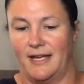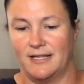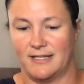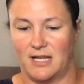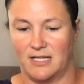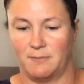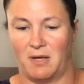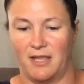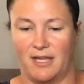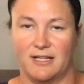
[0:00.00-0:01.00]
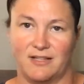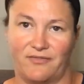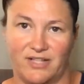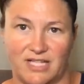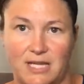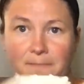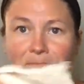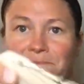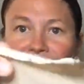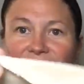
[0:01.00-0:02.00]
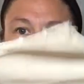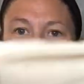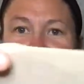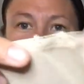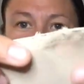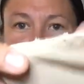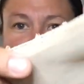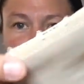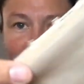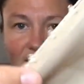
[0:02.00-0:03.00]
that is not a spot, that is a fuzzy. And